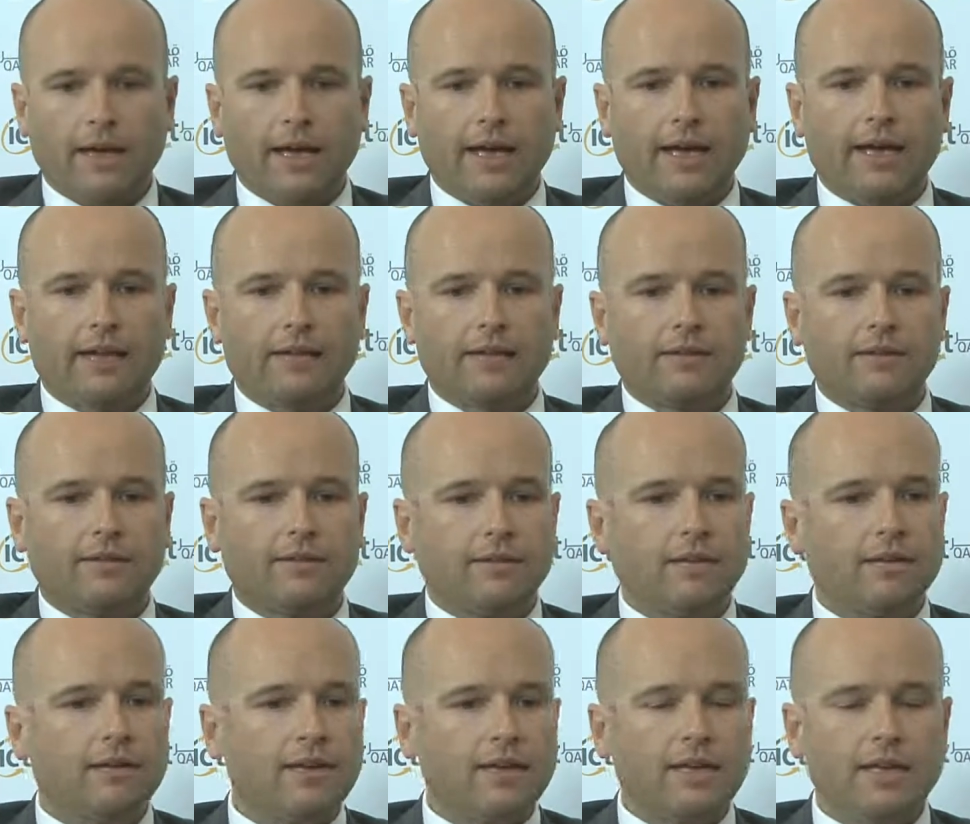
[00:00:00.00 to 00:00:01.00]
and
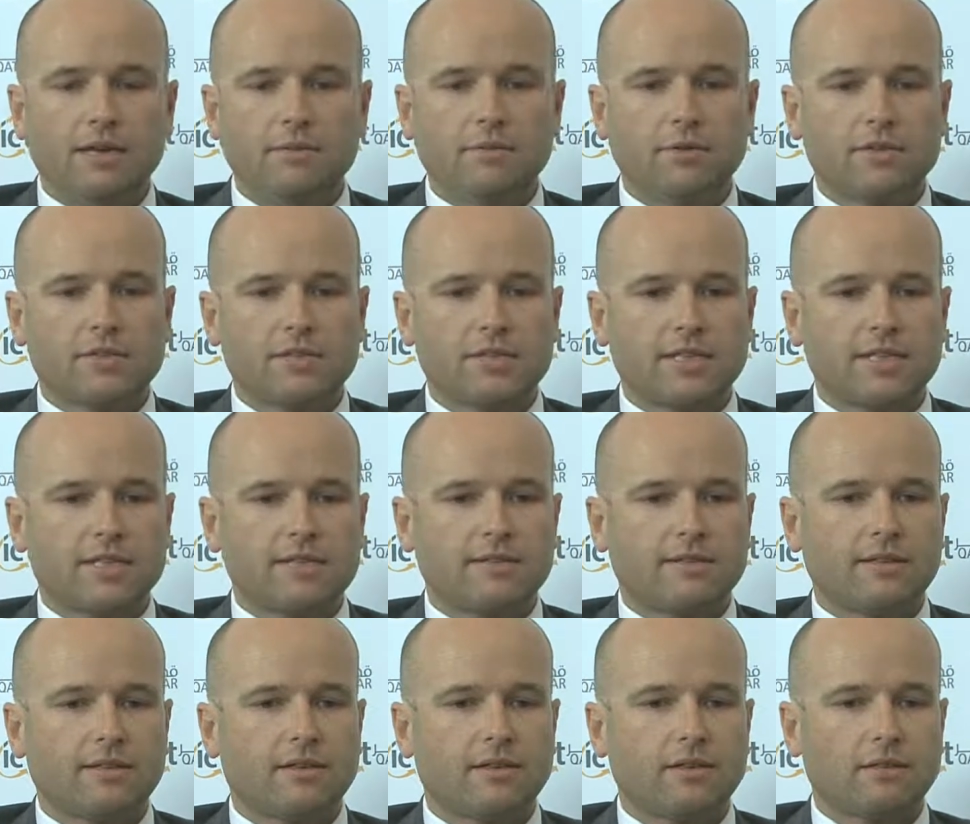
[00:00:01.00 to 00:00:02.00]
he was
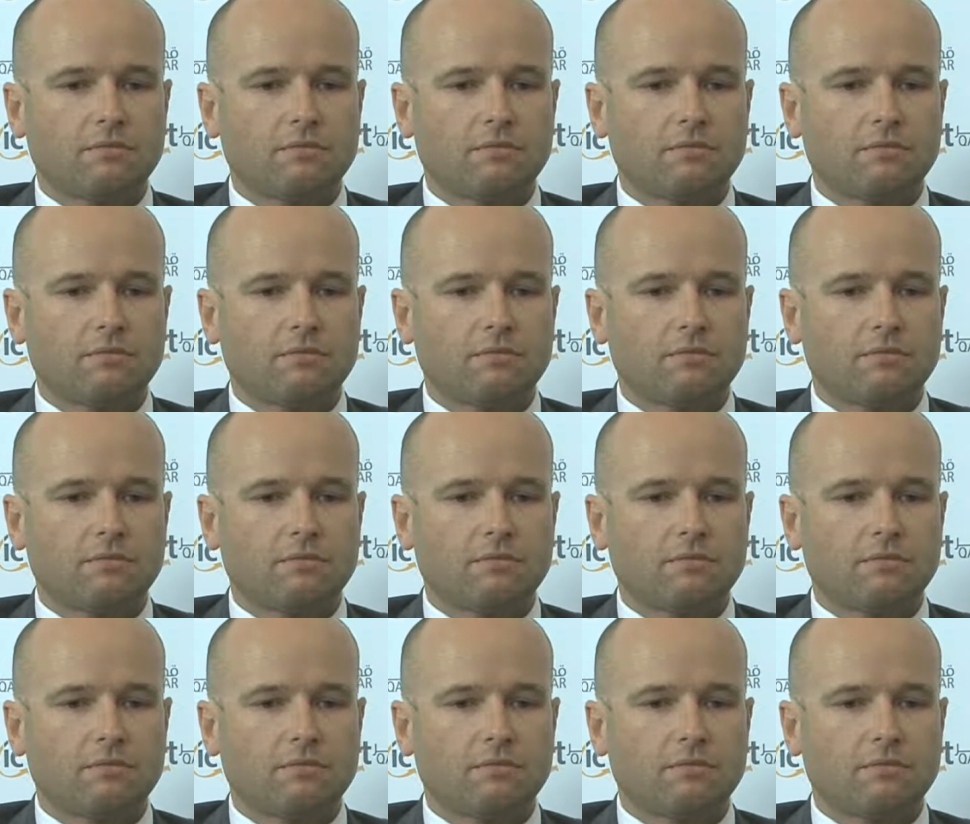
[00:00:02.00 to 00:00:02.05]
just